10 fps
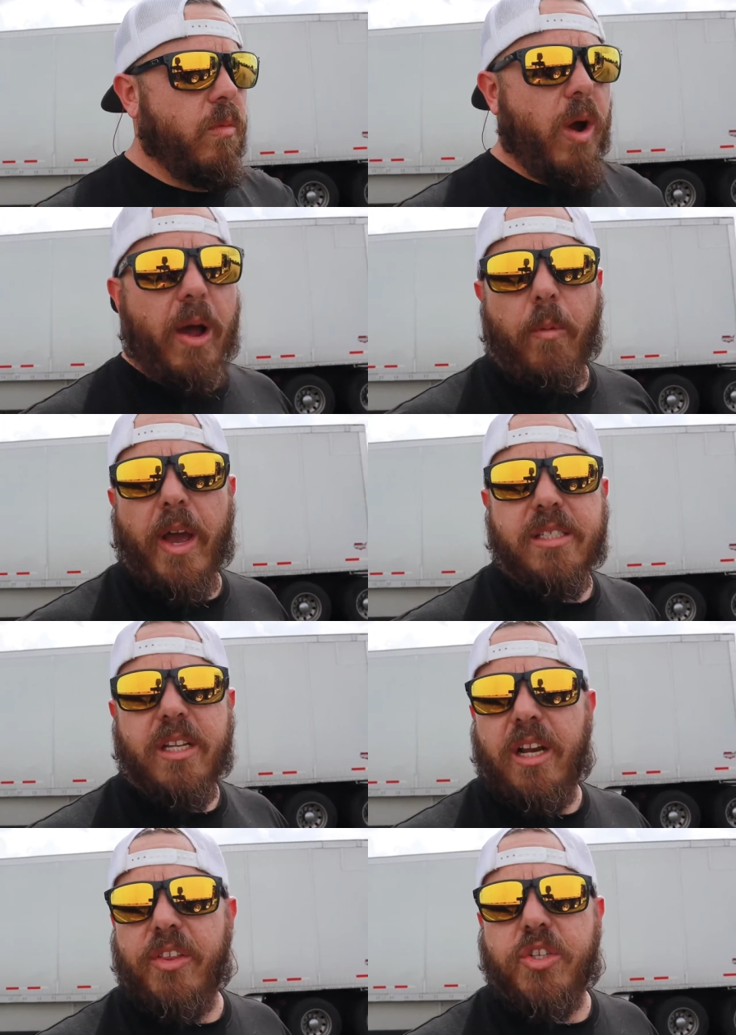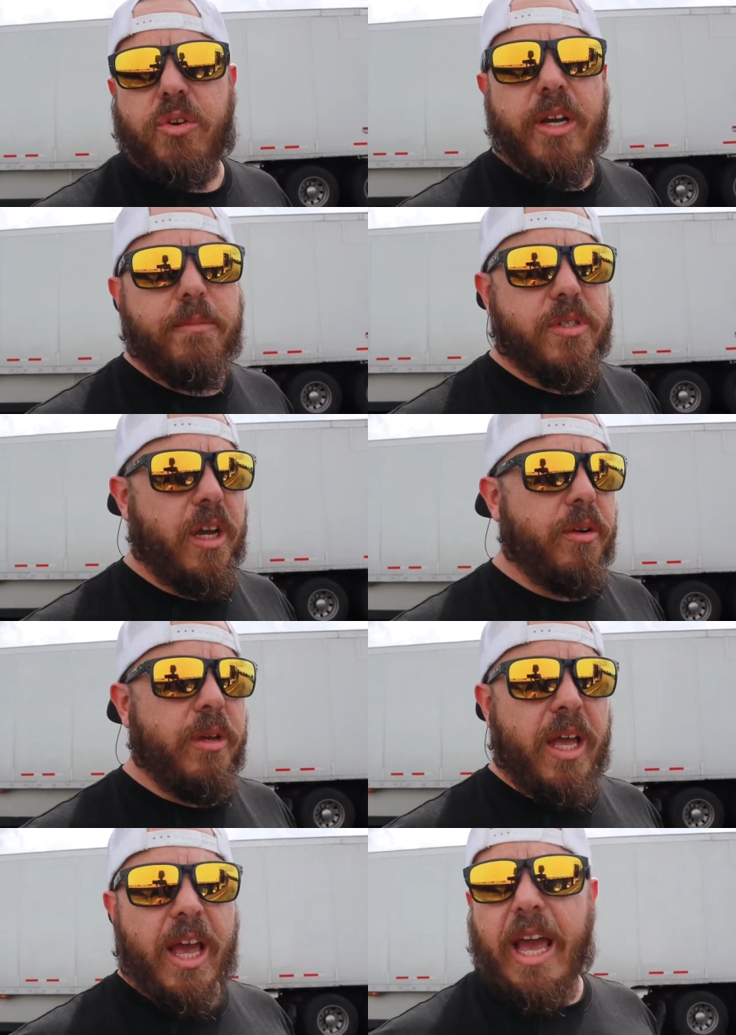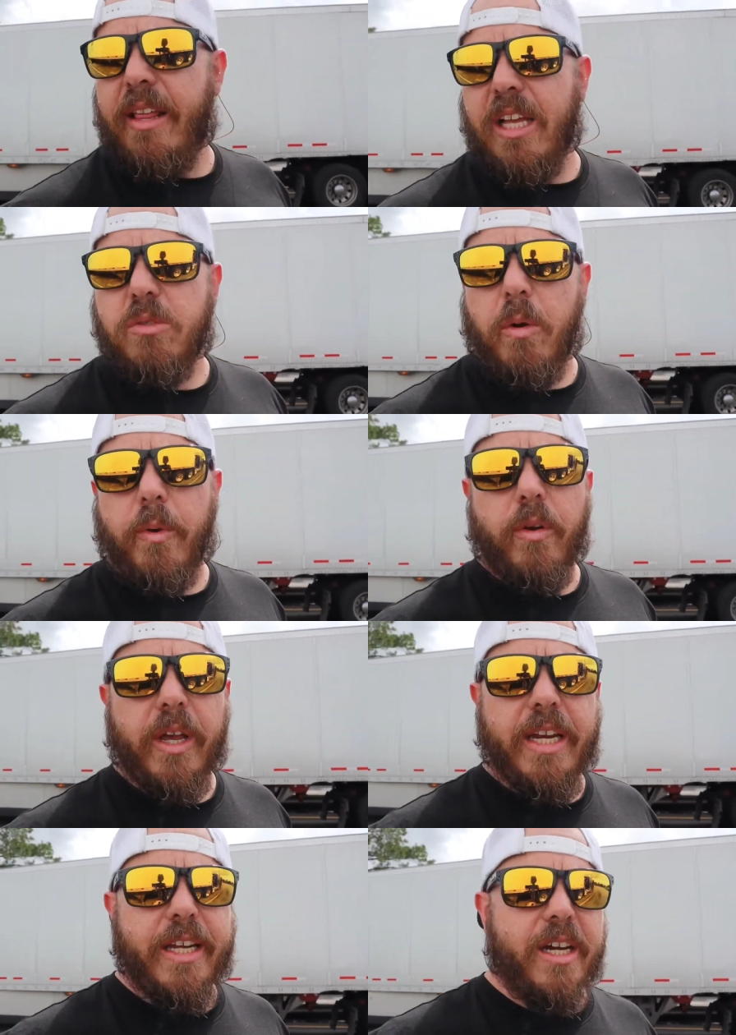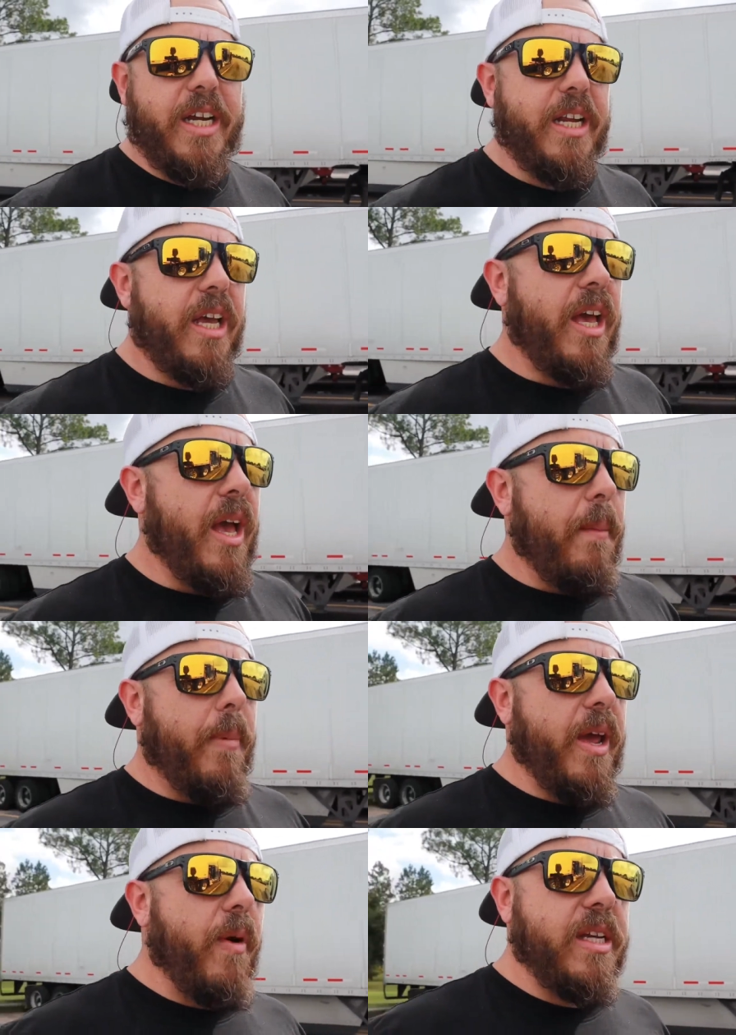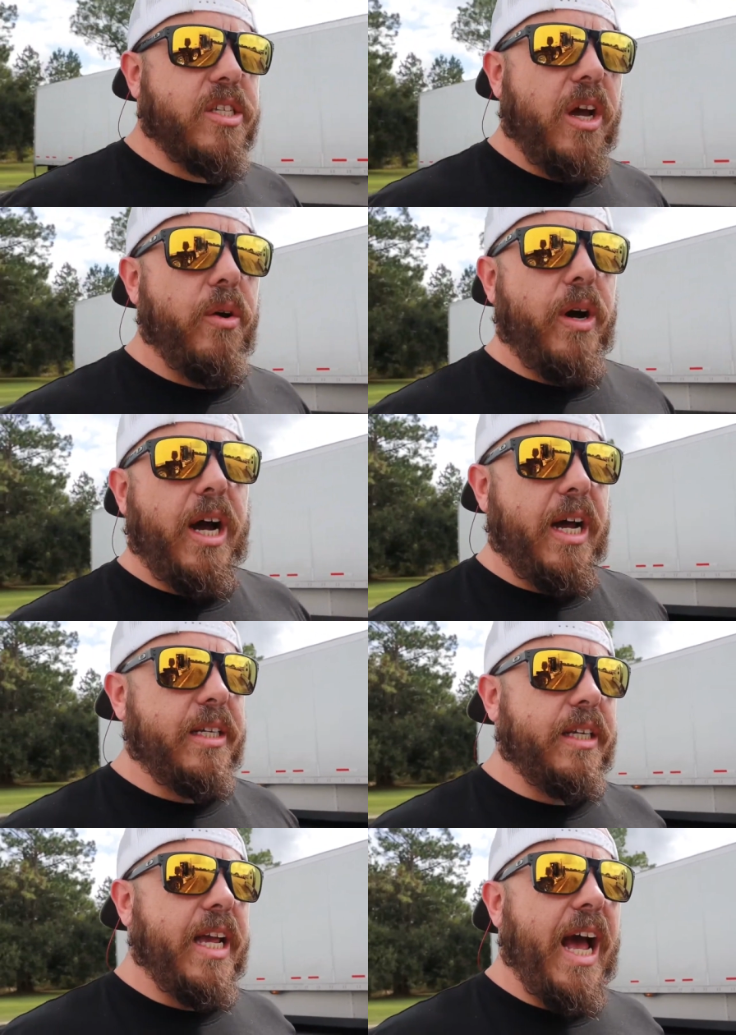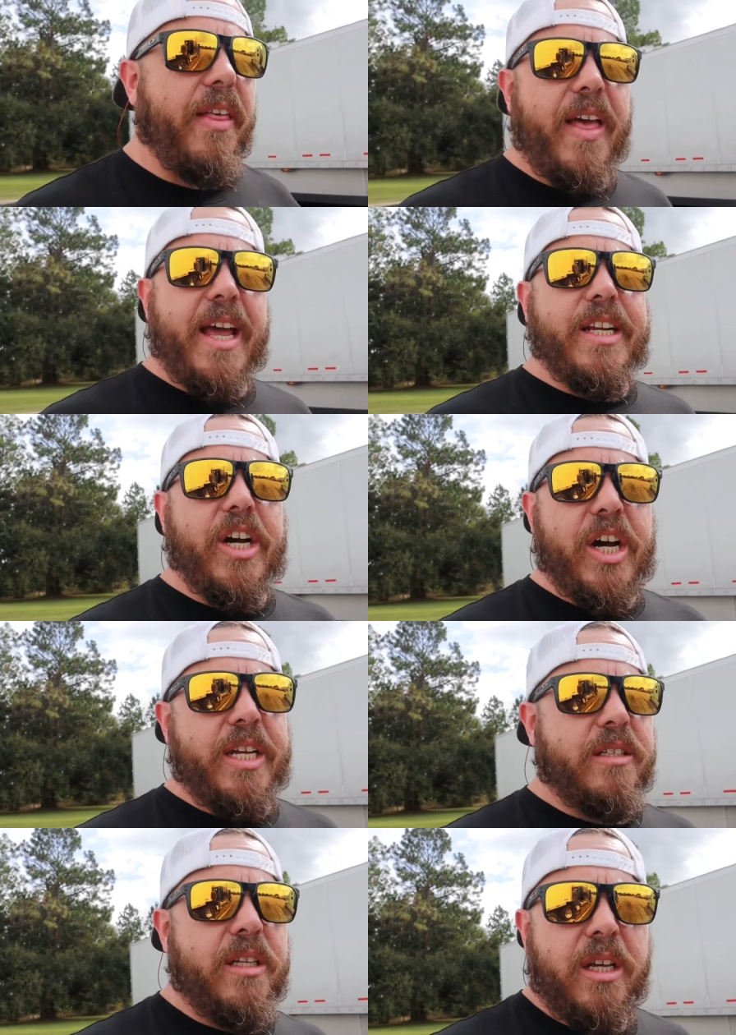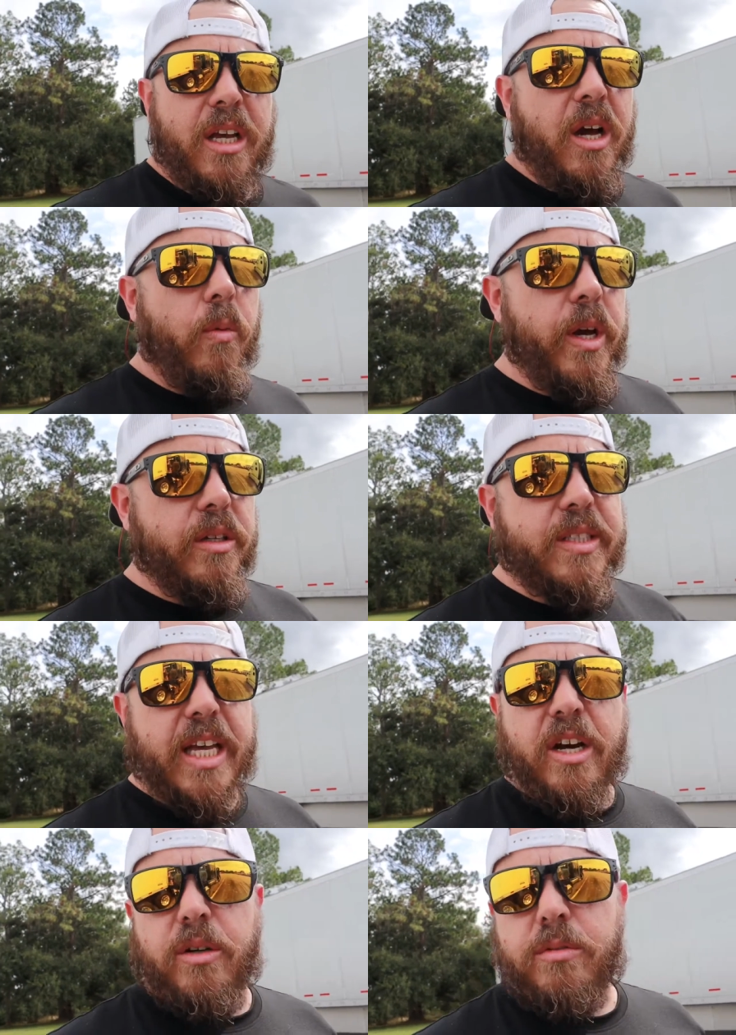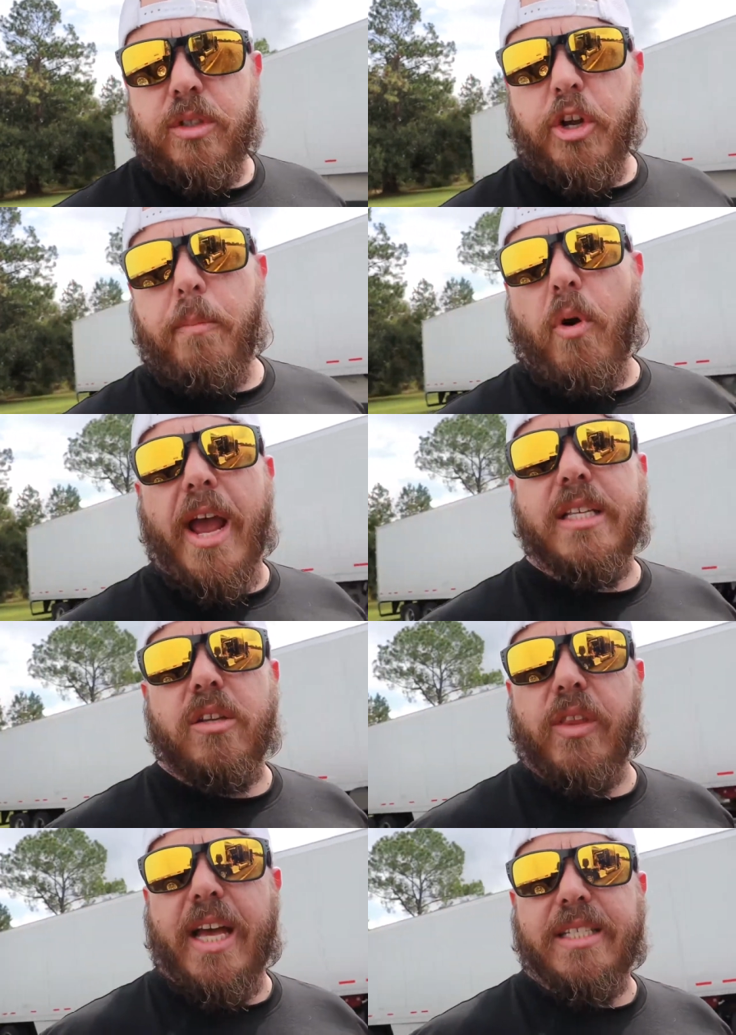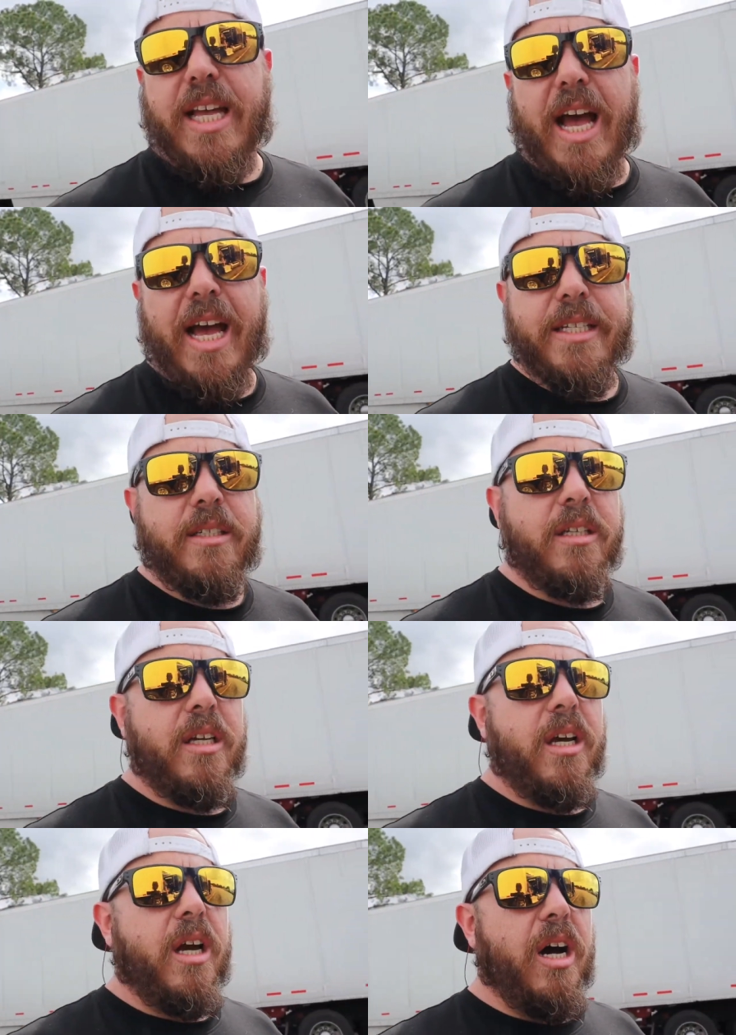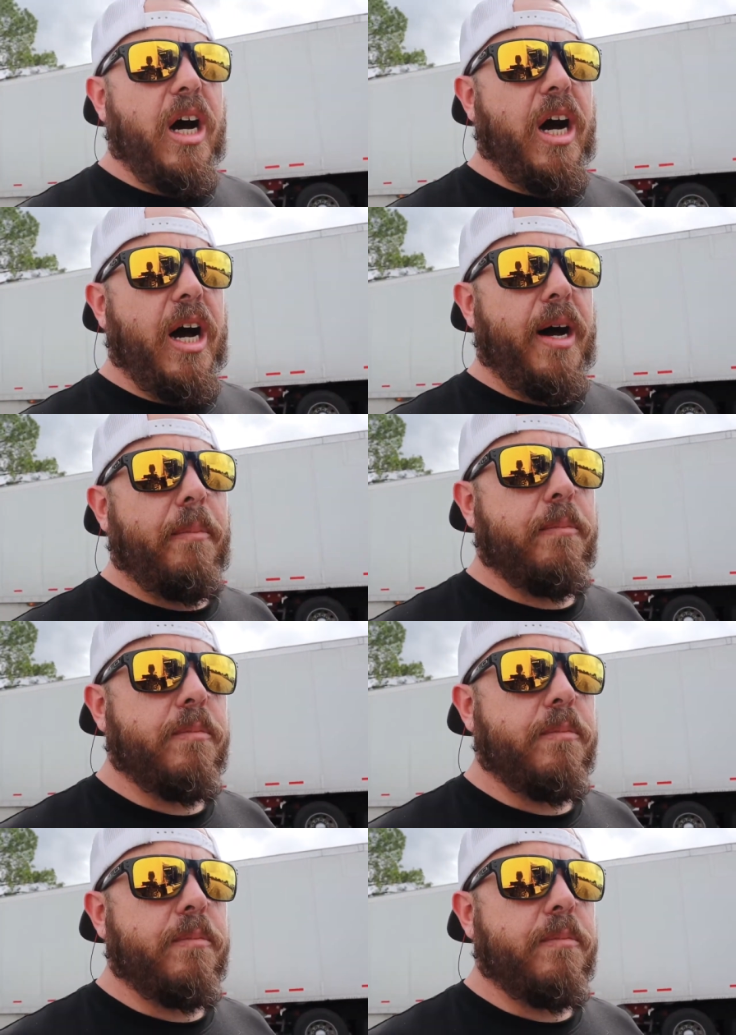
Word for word: Why waste another trip? So, hey, that's what we're going to get done. But anyway, so uh, got that done. Wheel seal, new brakes on that side. Um,